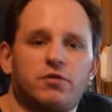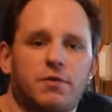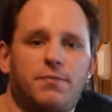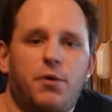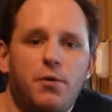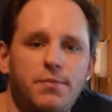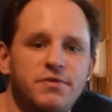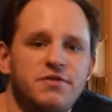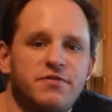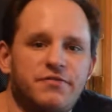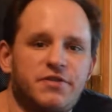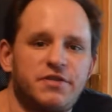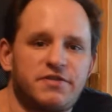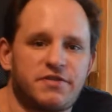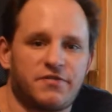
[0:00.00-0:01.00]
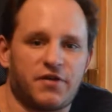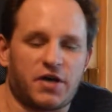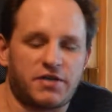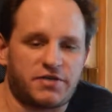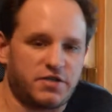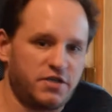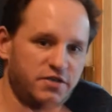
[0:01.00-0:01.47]
the purpose of this
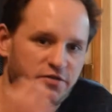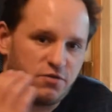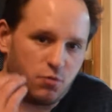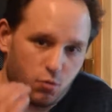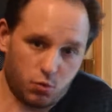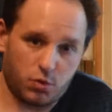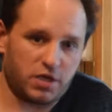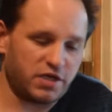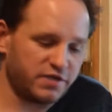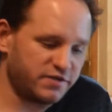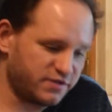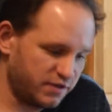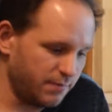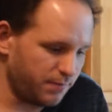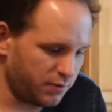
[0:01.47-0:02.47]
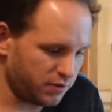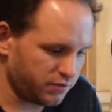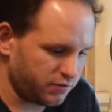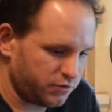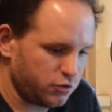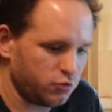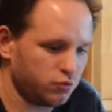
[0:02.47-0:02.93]
device is really simple.
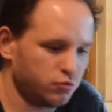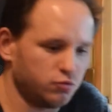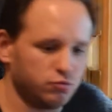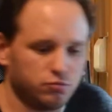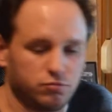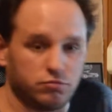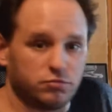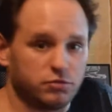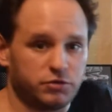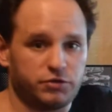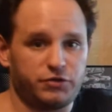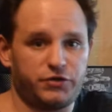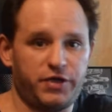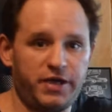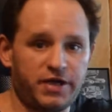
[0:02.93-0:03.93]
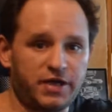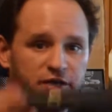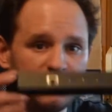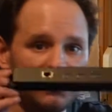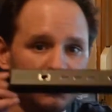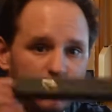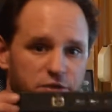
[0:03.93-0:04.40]
You take a
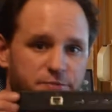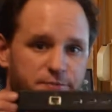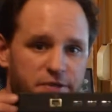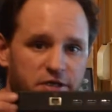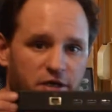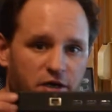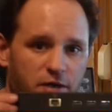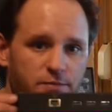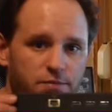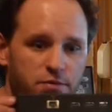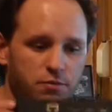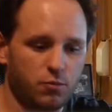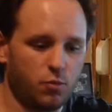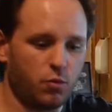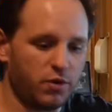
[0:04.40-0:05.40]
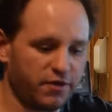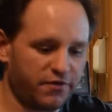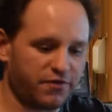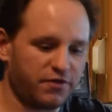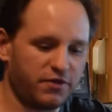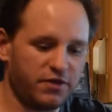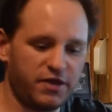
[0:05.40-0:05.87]
USB hub
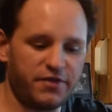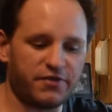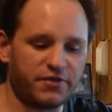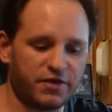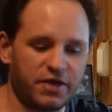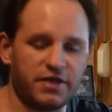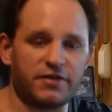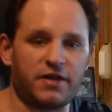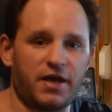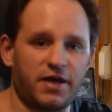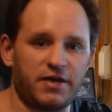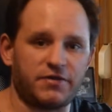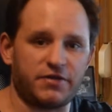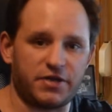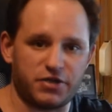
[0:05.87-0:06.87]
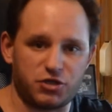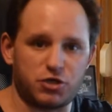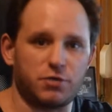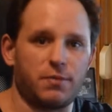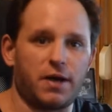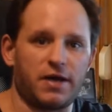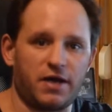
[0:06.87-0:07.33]
with Ethernet and
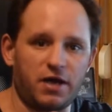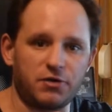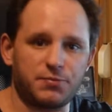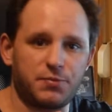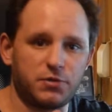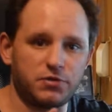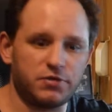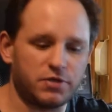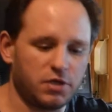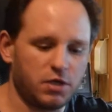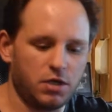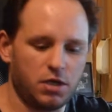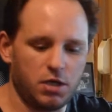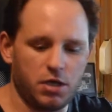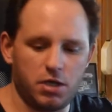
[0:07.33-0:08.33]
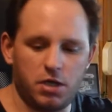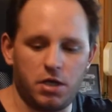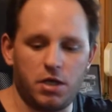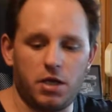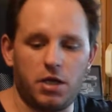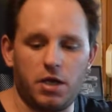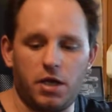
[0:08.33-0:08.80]
HDMI output
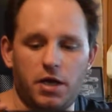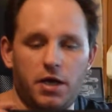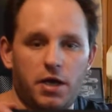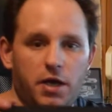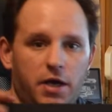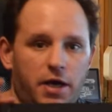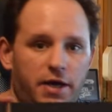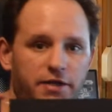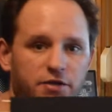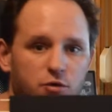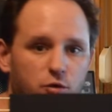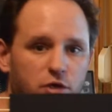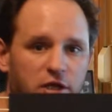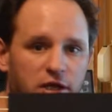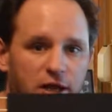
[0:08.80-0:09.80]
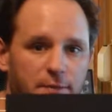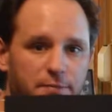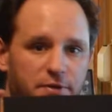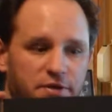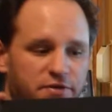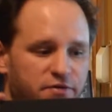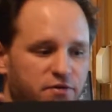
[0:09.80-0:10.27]
and you clamp
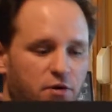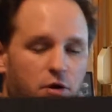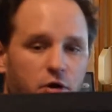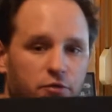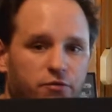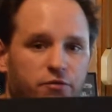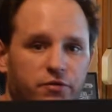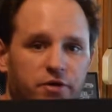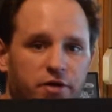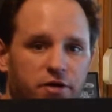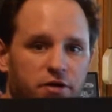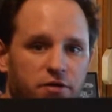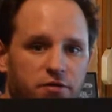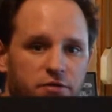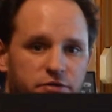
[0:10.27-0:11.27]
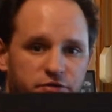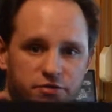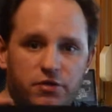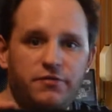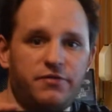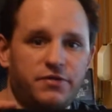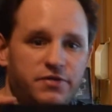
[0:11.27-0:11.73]
it onto the
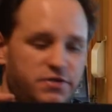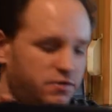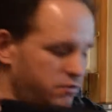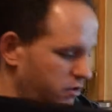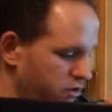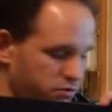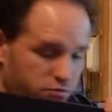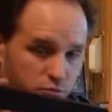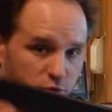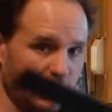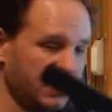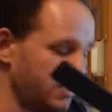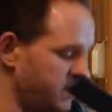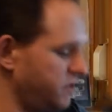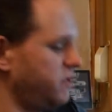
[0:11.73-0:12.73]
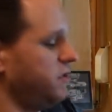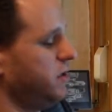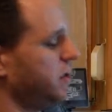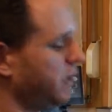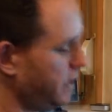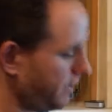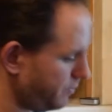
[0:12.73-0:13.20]
Surface. It's really easy.
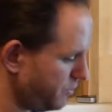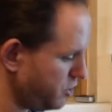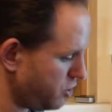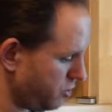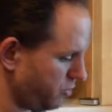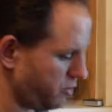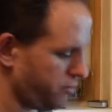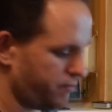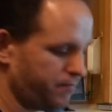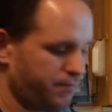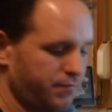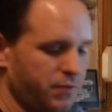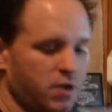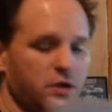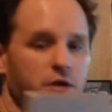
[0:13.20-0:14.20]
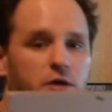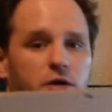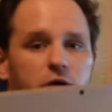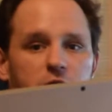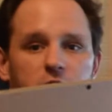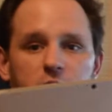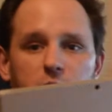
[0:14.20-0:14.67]
Let me show you.
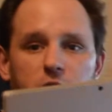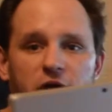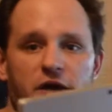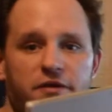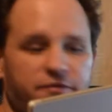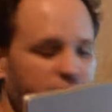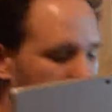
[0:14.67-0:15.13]
Here we have,